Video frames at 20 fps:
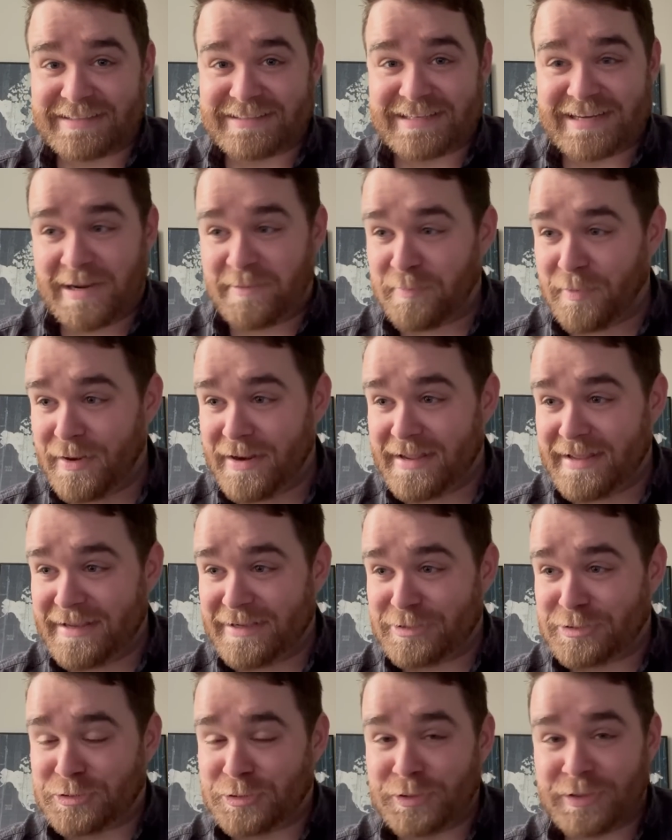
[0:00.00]
Did I break
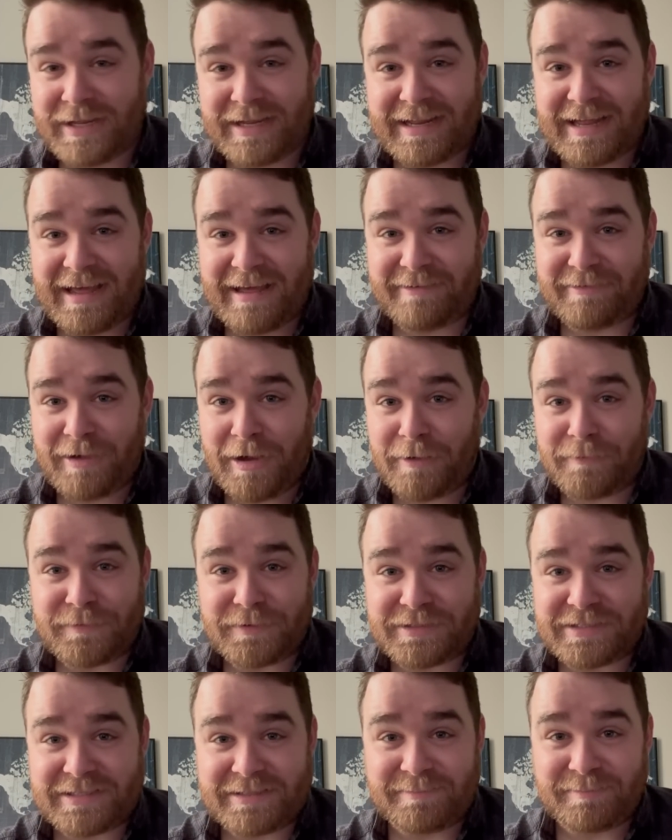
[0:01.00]
it? Should I have
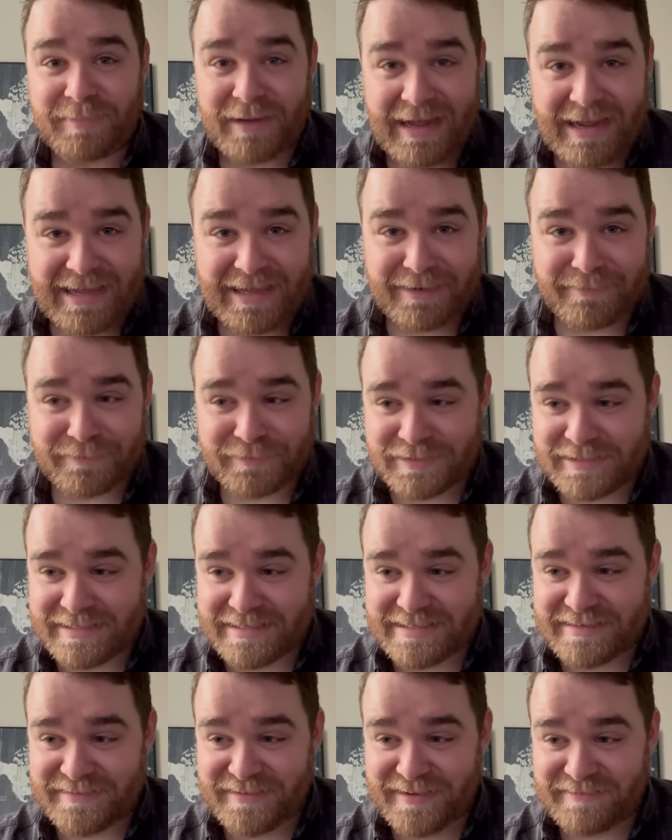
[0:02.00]
offered to buy it for
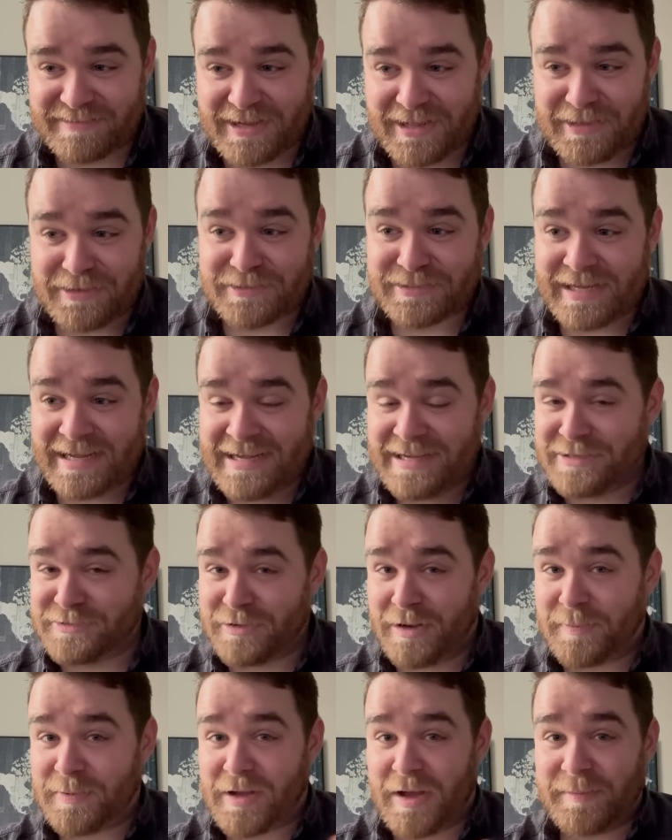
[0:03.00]
$65?
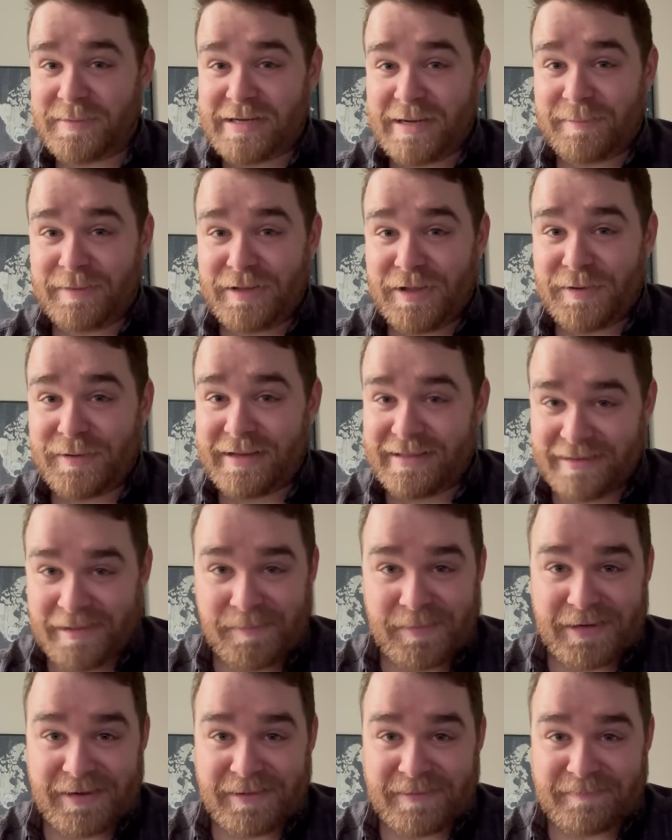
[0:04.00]
Drop a comment down below and let me know.